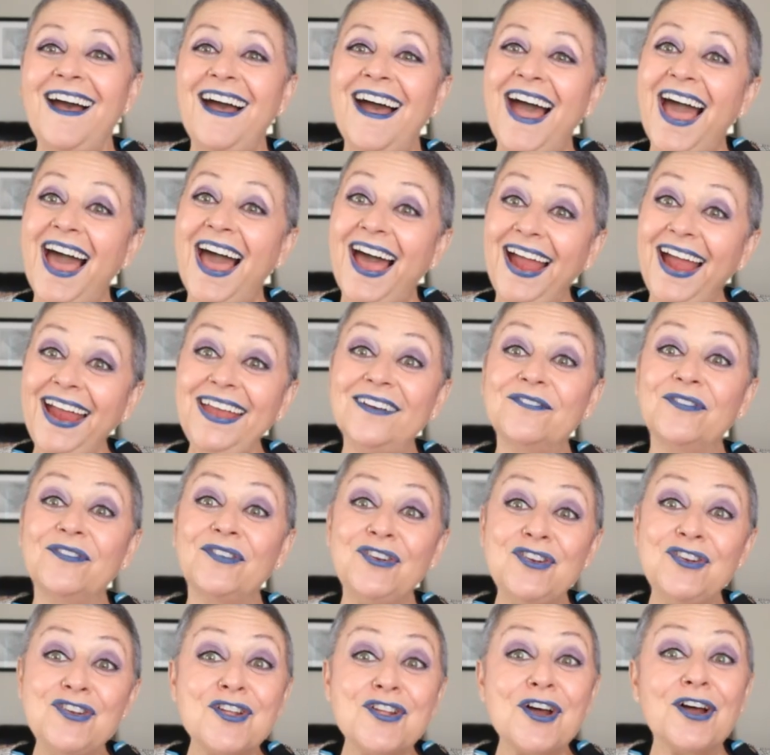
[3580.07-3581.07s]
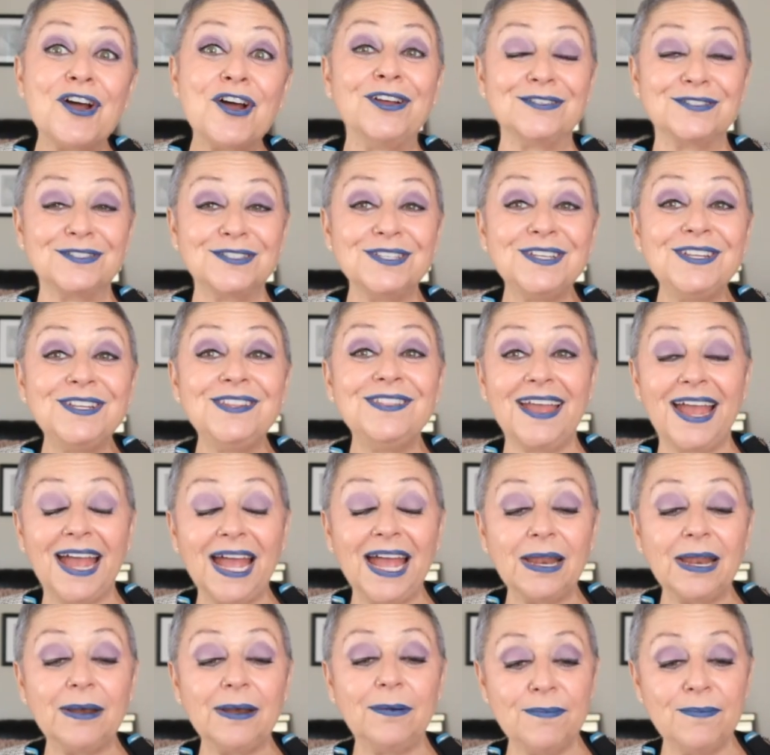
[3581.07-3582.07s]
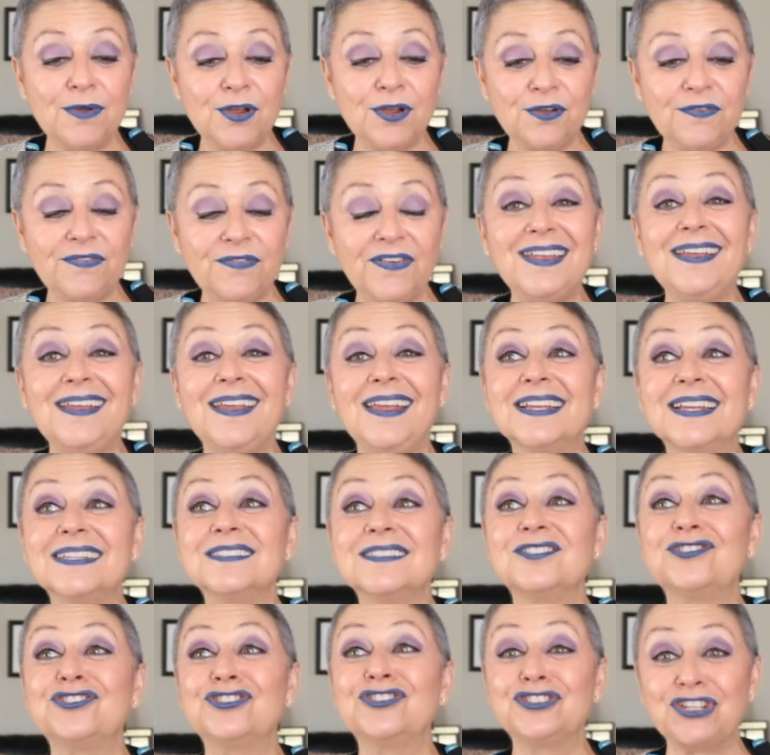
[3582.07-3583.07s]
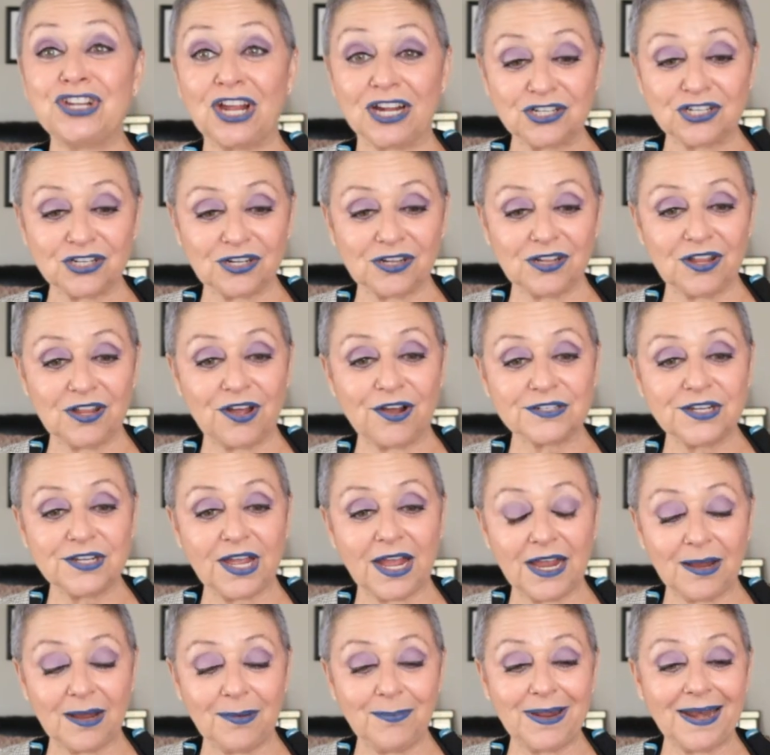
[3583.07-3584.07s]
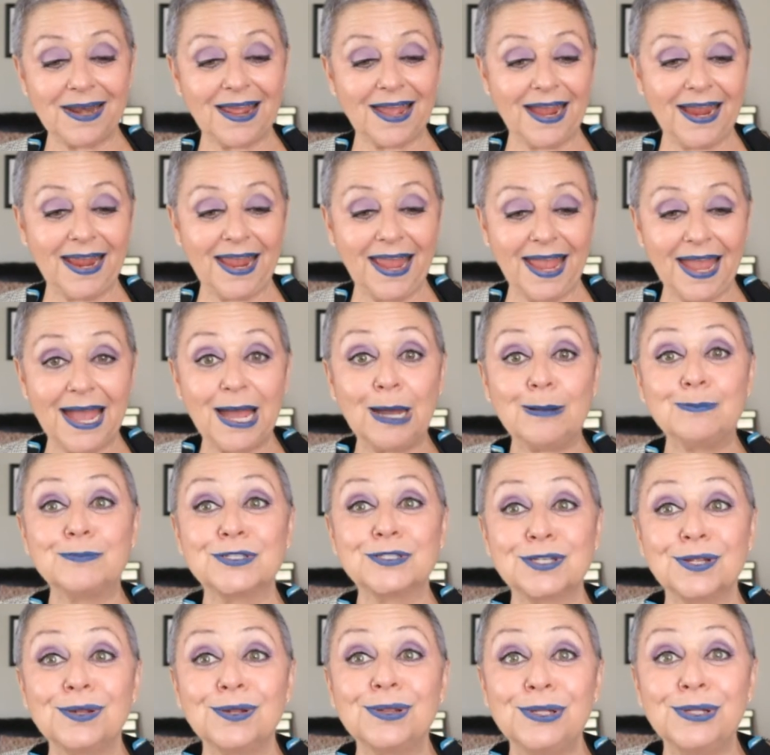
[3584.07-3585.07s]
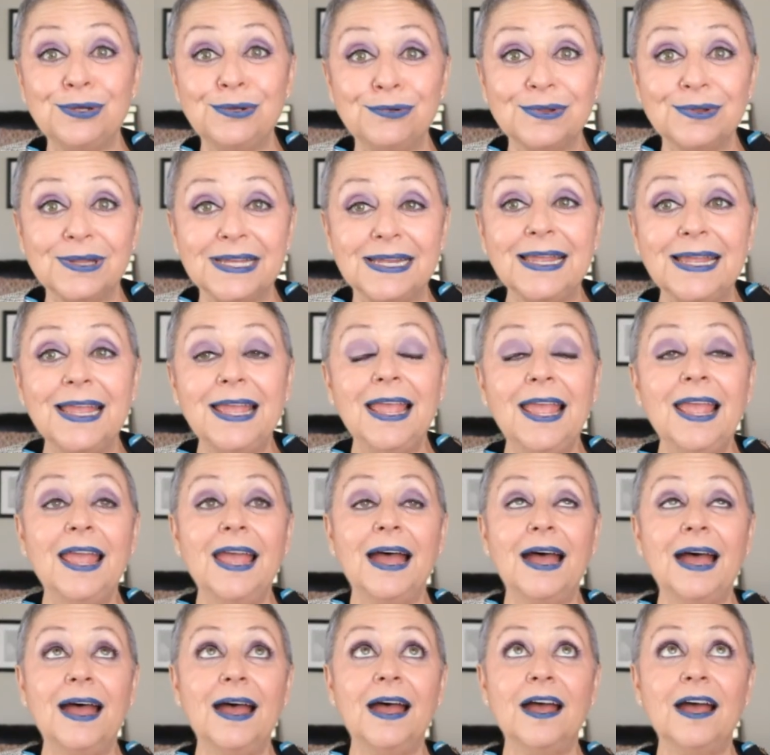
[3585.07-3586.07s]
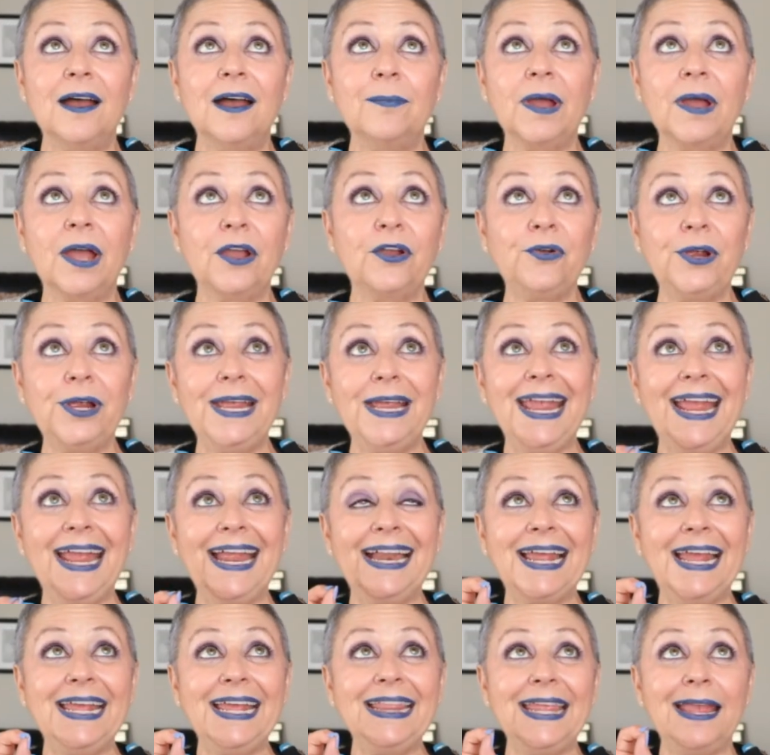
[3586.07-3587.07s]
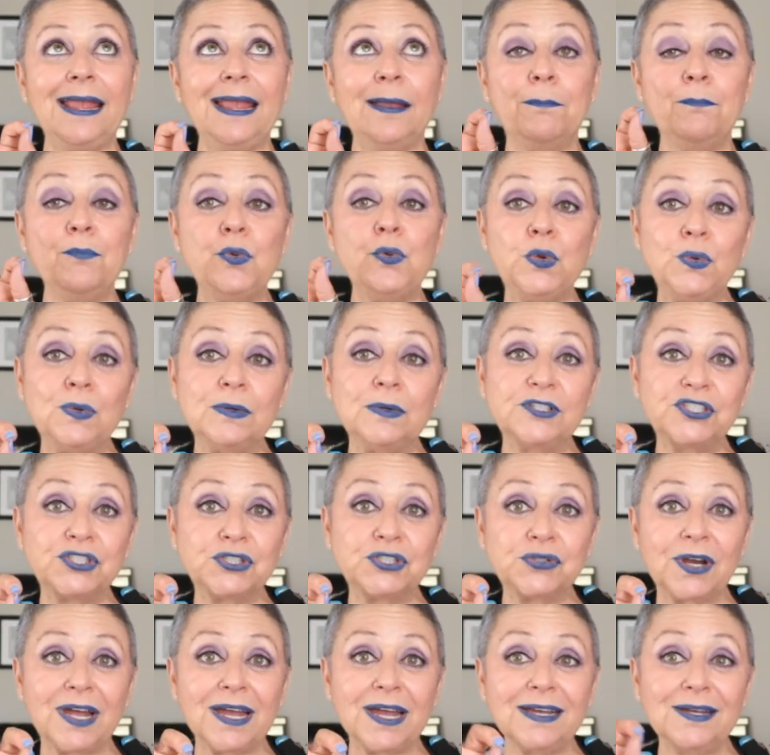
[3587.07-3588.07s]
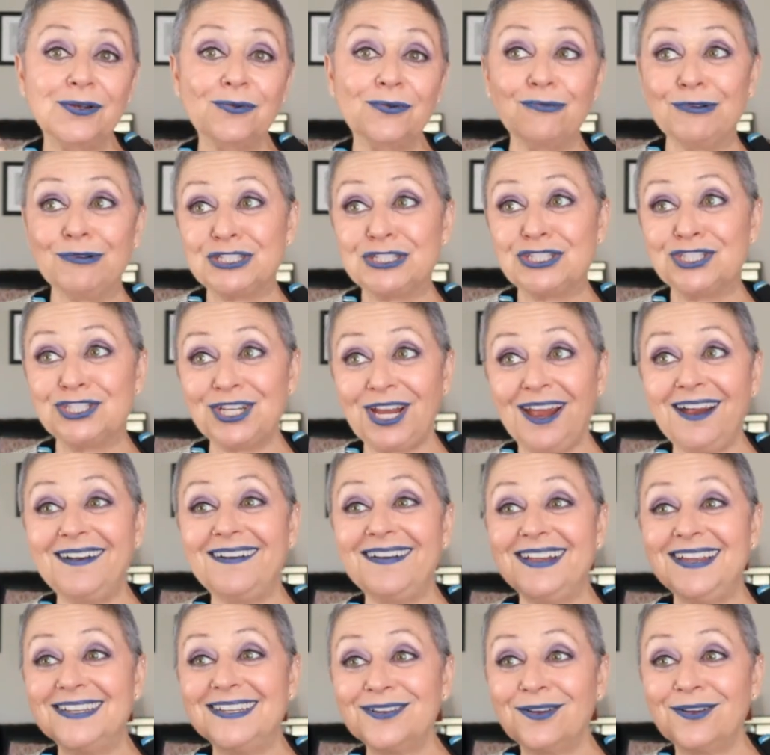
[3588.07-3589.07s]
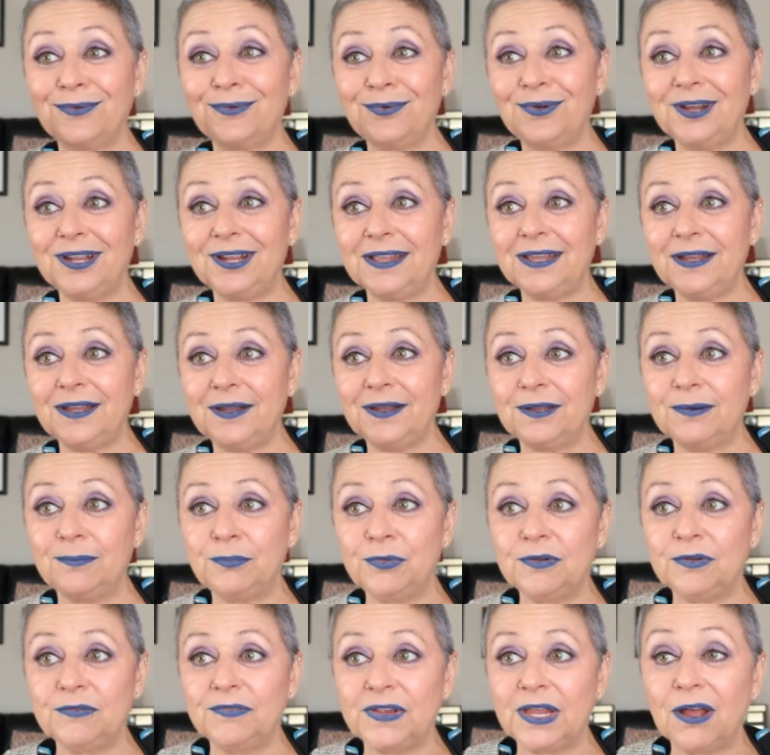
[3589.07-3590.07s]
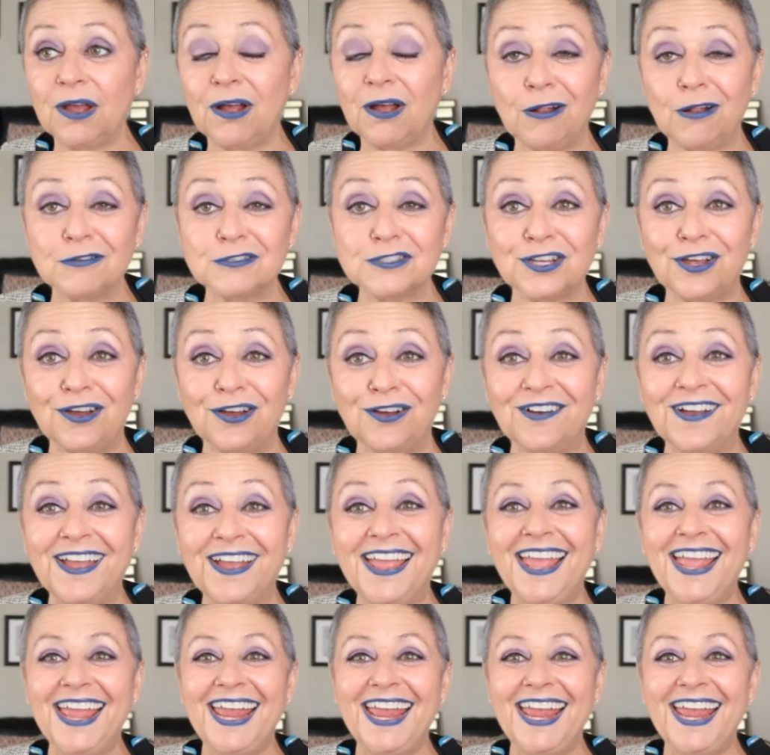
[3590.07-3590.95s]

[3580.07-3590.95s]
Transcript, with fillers: I have not seen that movie in such a long time, but I absolutely um, agree. And I think Moonstruck with Cher is a really good movie, also.